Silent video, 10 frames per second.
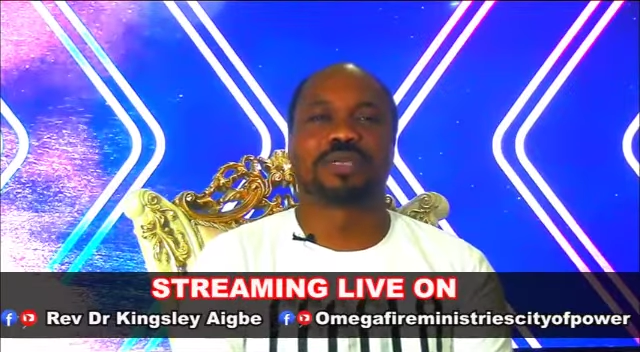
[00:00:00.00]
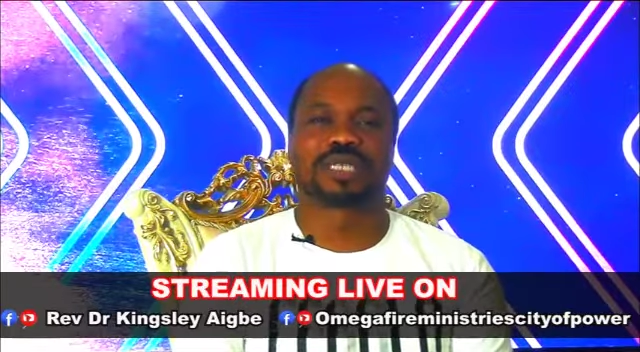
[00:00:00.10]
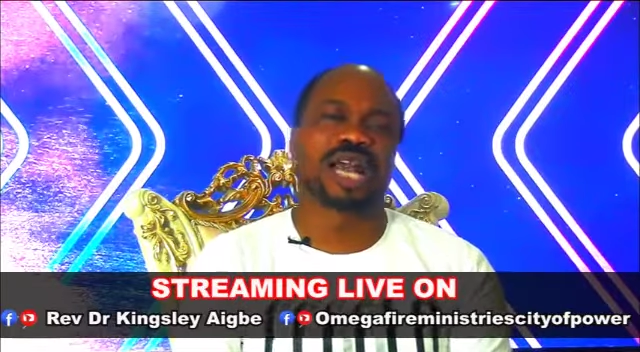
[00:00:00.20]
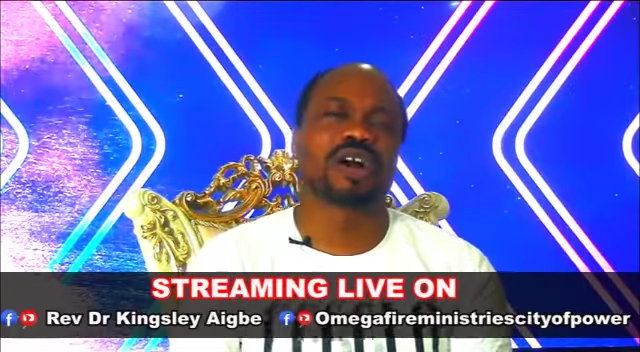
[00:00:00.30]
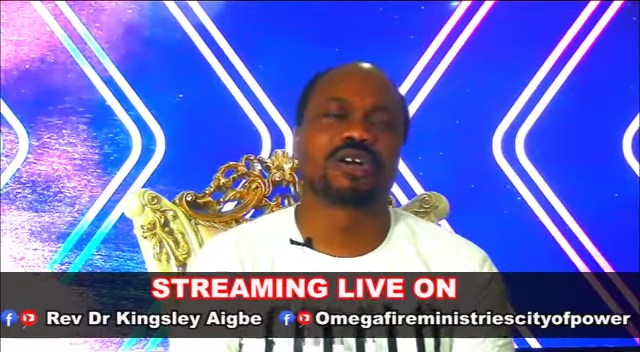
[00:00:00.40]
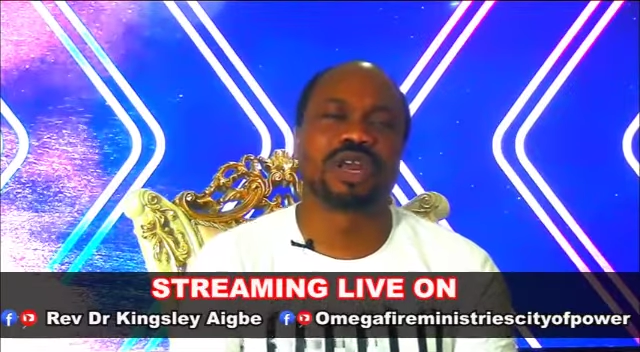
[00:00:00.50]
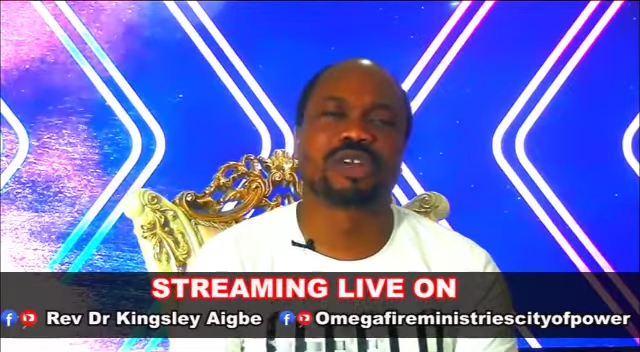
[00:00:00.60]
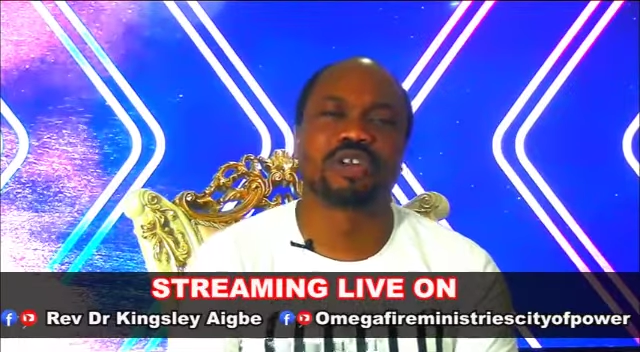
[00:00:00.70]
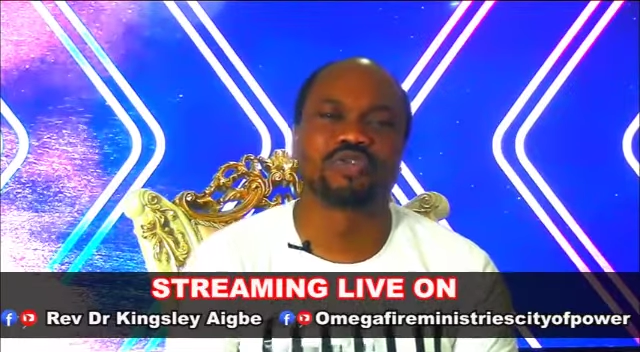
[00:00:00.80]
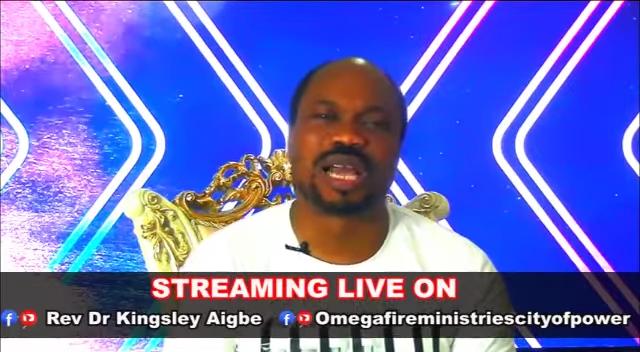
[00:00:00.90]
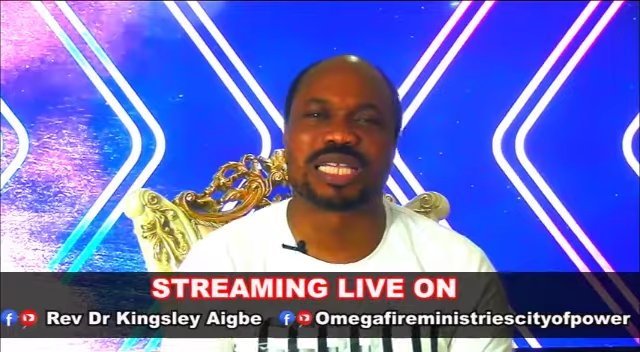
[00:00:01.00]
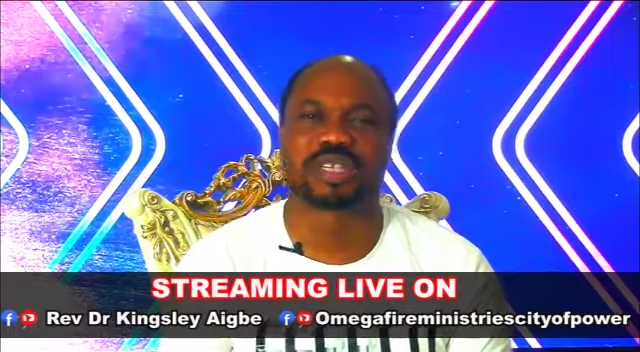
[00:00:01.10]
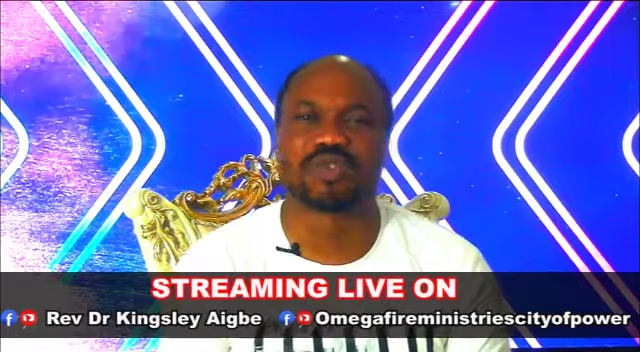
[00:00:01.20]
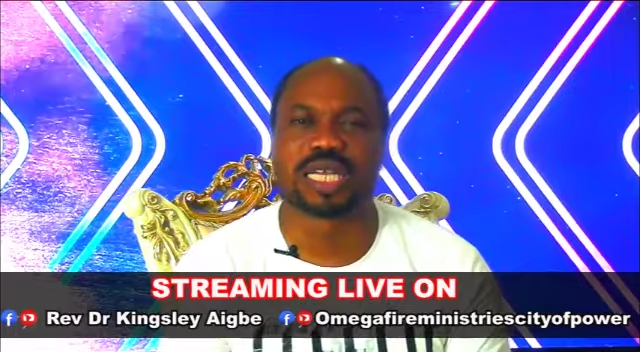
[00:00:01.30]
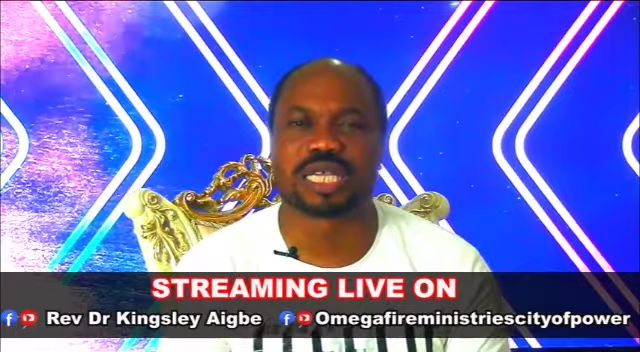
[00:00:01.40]
2 Chronicles
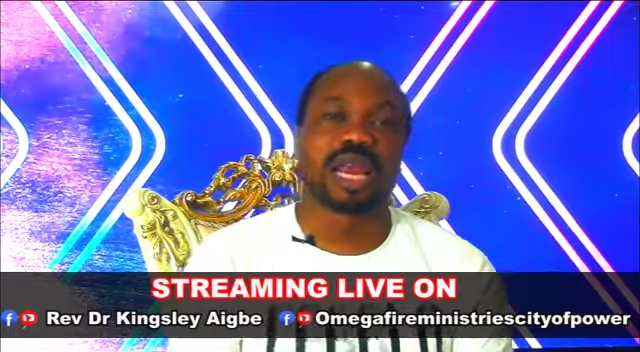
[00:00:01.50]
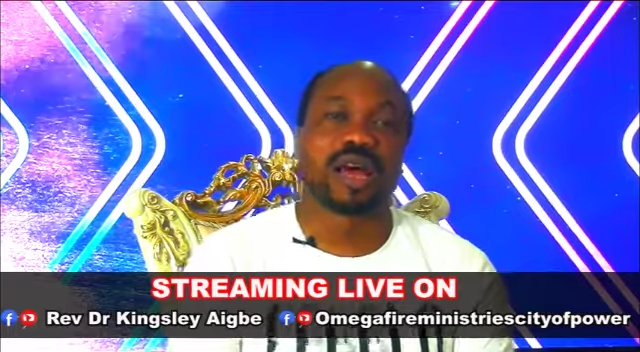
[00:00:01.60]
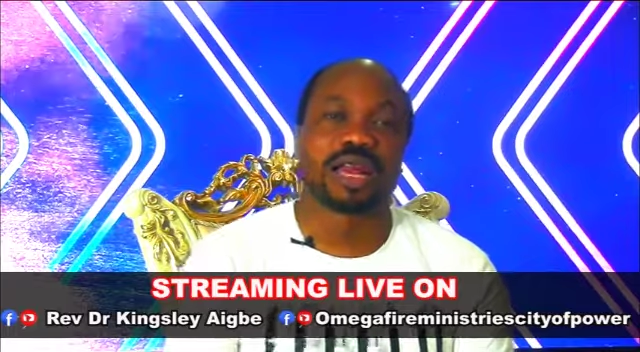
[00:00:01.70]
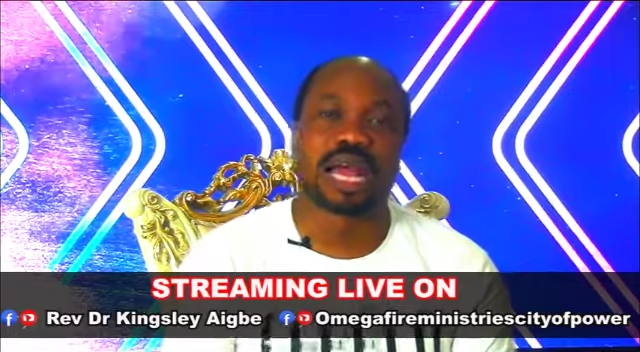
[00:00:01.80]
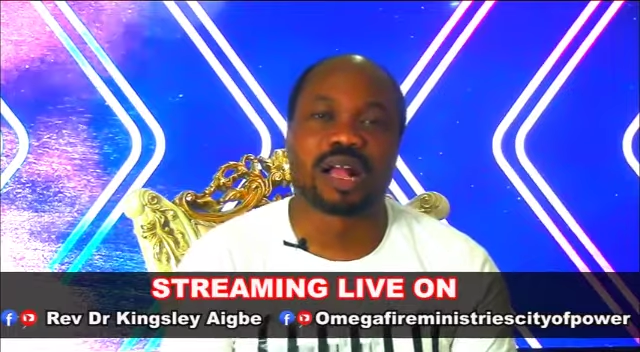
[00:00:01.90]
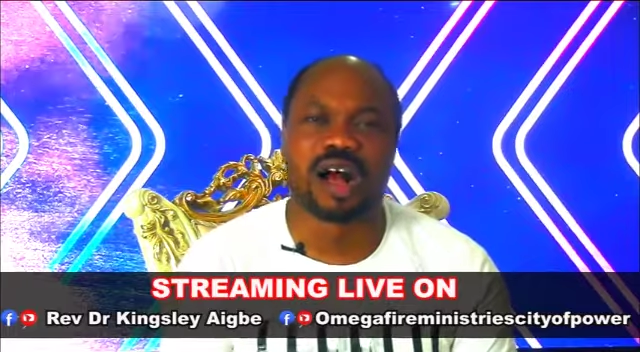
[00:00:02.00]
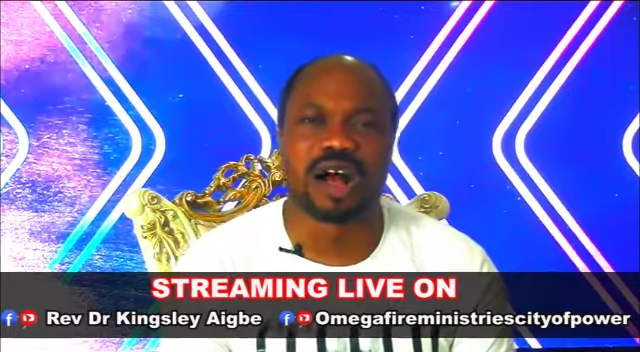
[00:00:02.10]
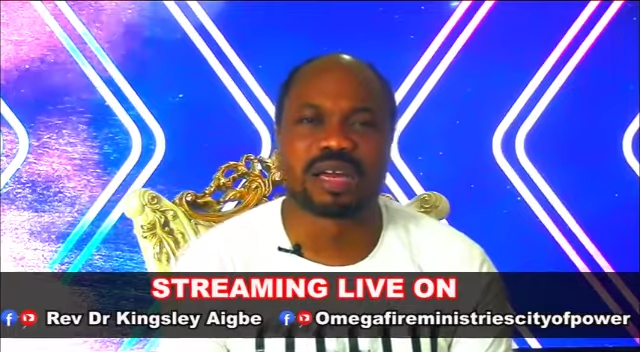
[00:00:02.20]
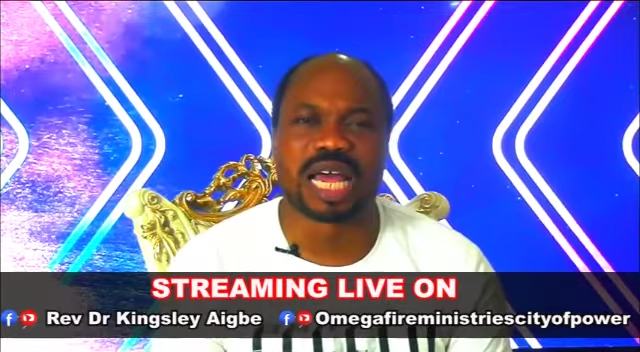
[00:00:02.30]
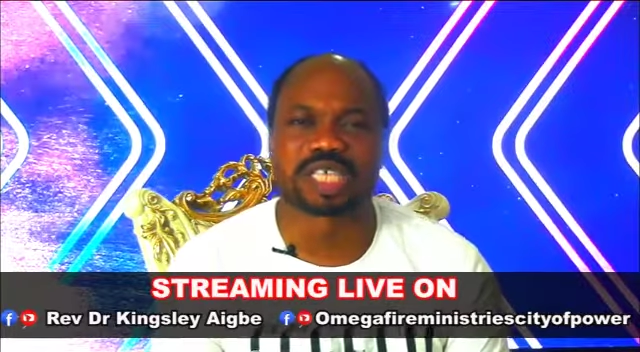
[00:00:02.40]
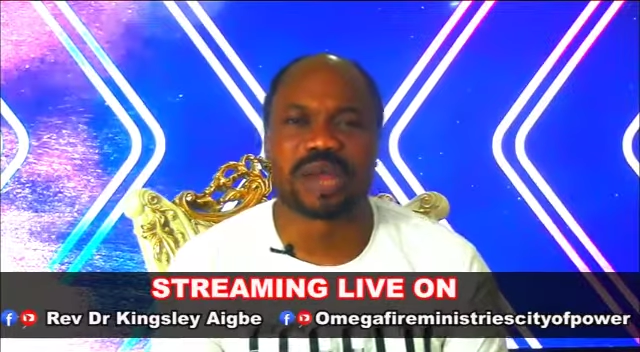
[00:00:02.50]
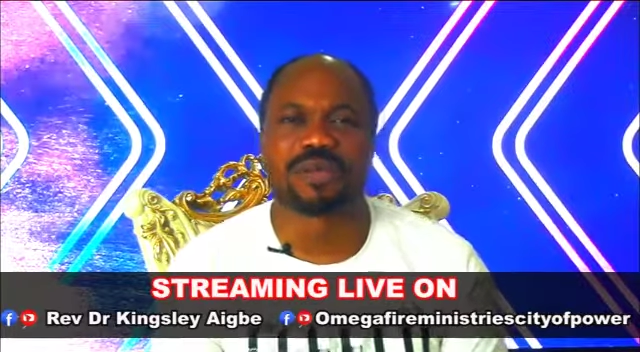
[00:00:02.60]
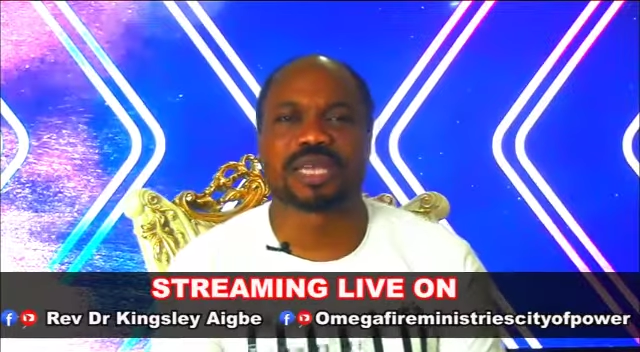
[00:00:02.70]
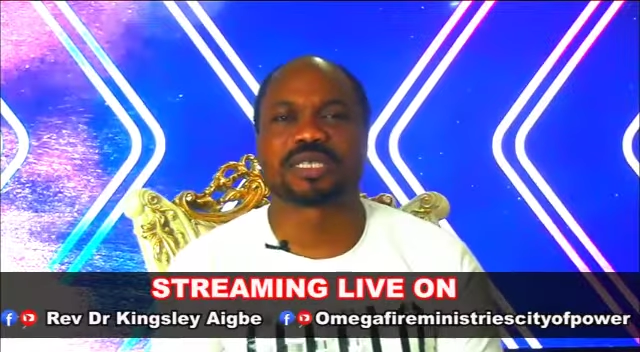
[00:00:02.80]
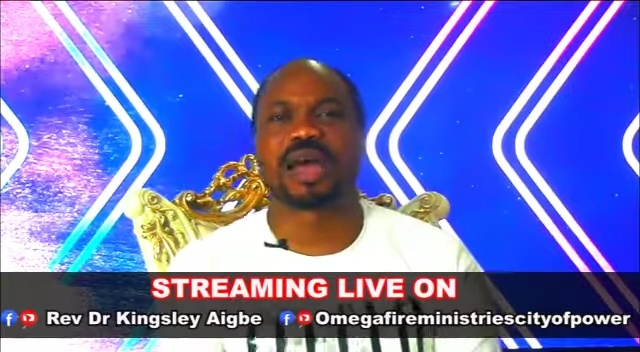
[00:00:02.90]
20:20, Lord the God that shall be
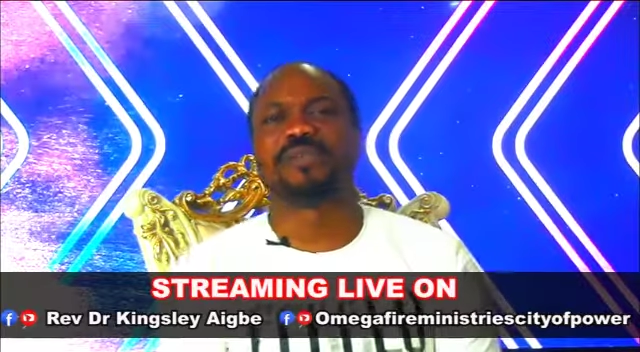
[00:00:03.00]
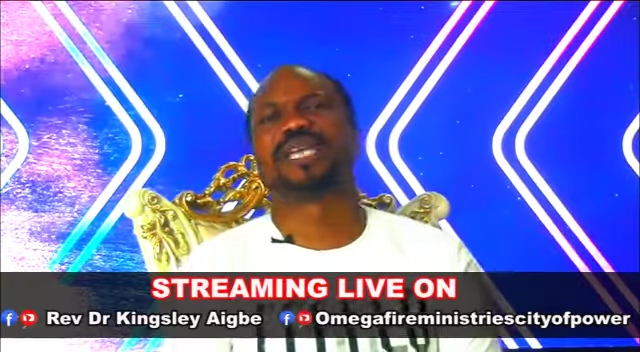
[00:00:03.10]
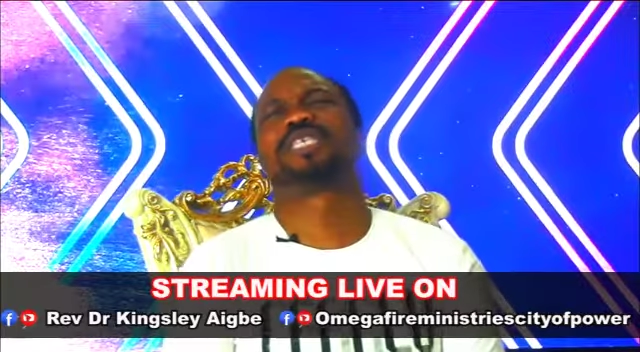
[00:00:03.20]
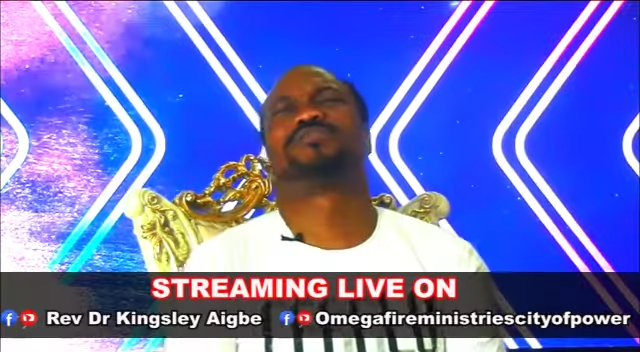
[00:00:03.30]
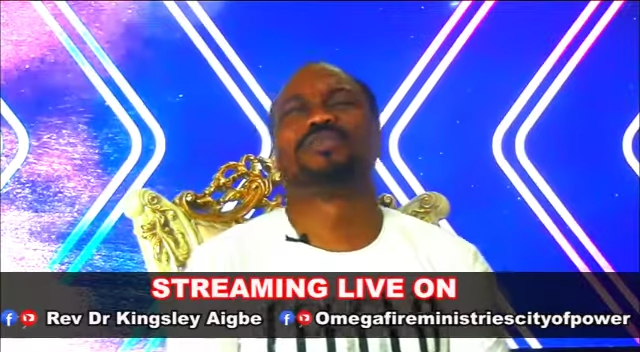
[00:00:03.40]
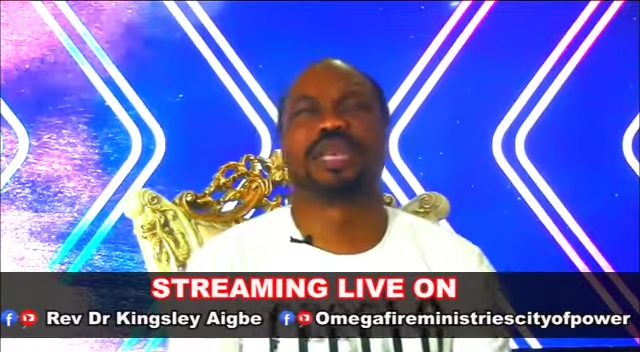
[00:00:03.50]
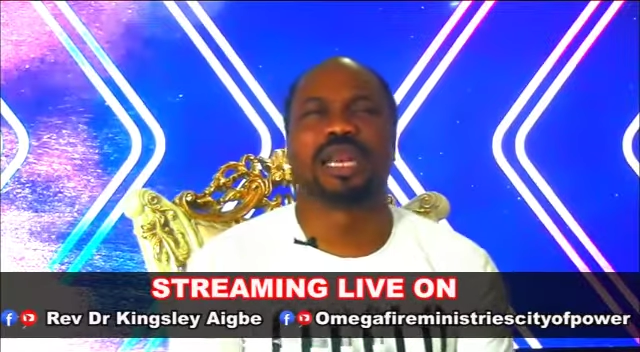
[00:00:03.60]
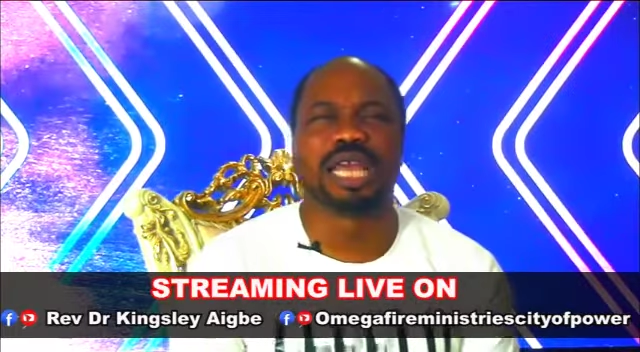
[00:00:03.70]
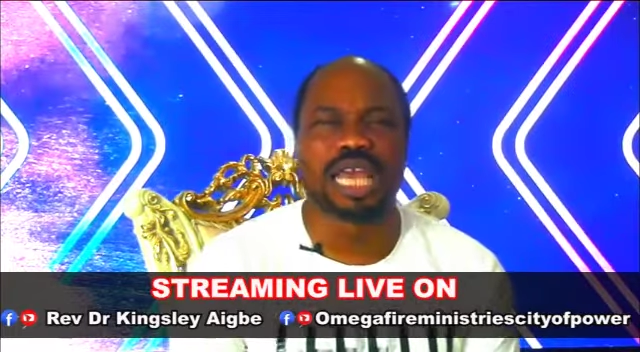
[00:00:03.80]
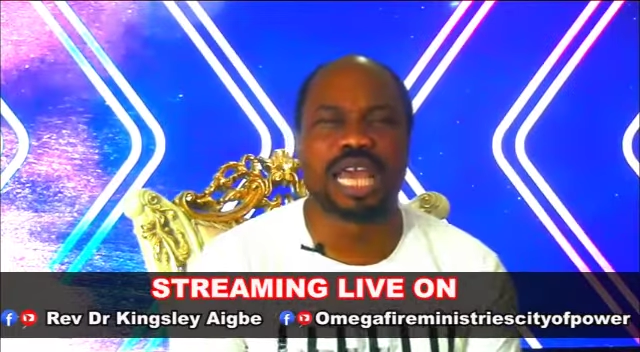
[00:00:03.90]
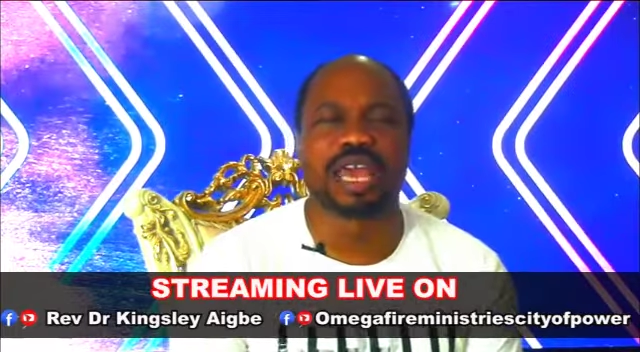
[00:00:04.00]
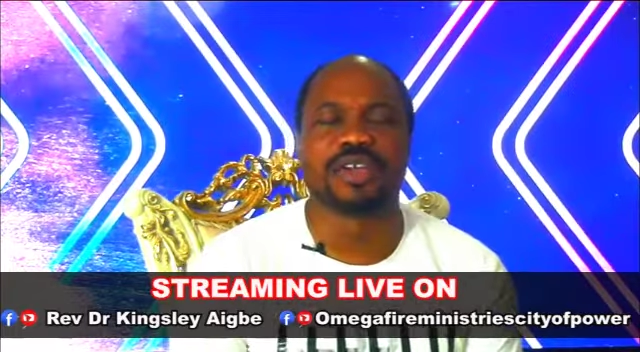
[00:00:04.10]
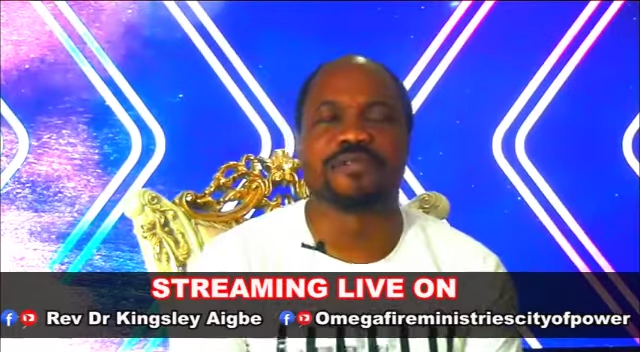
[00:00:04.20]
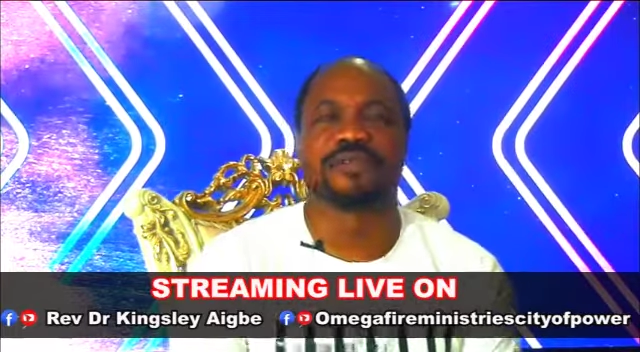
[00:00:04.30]
established, believe